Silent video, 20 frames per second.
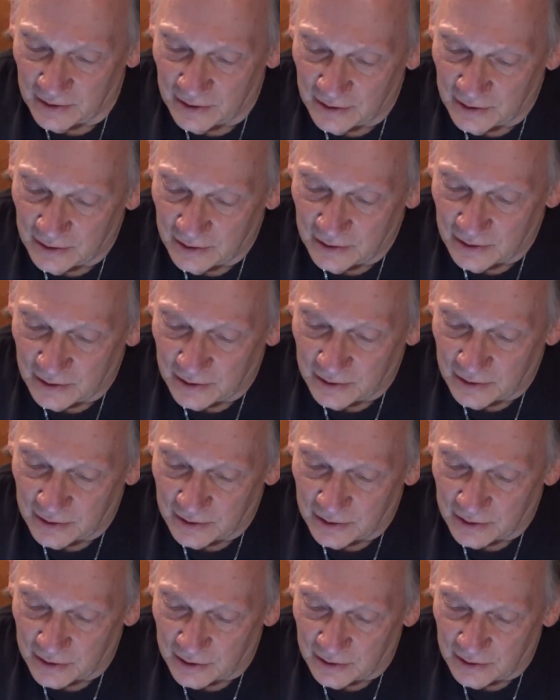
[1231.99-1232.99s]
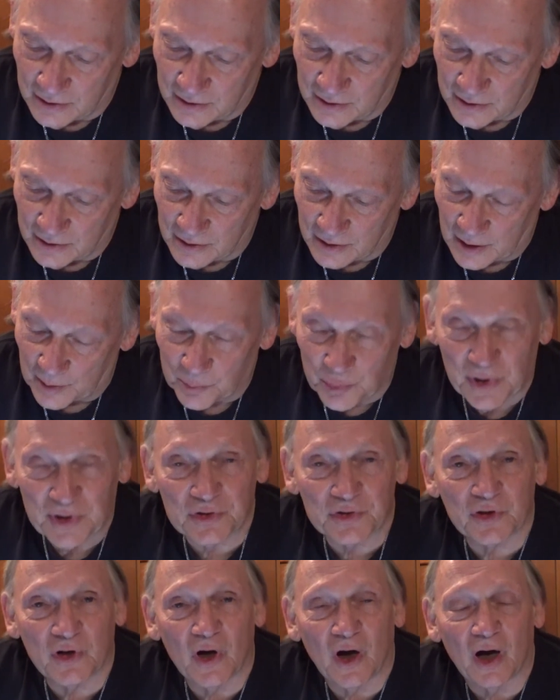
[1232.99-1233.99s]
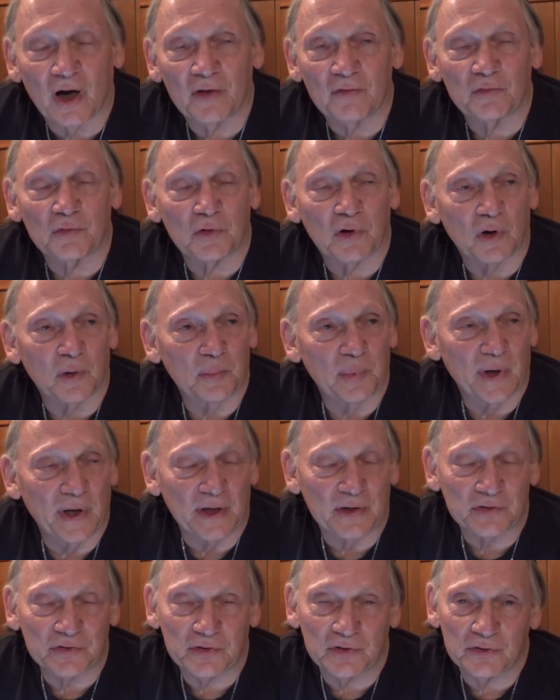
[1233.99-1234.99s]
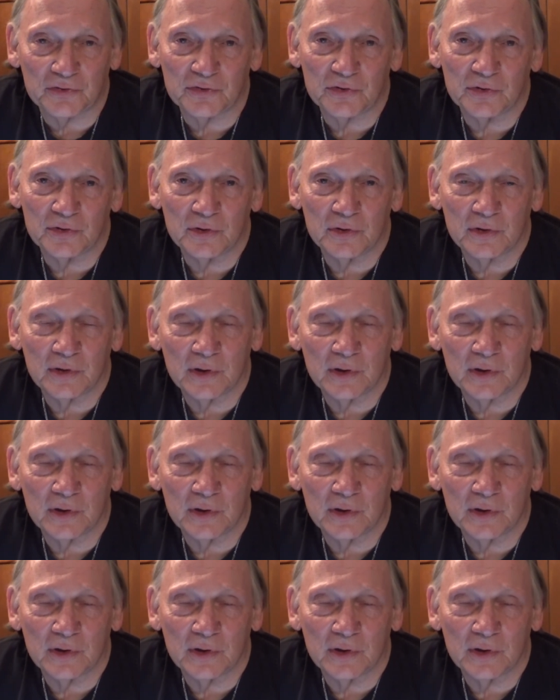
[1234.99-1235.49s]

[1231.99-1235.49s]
I praise God for our pastors,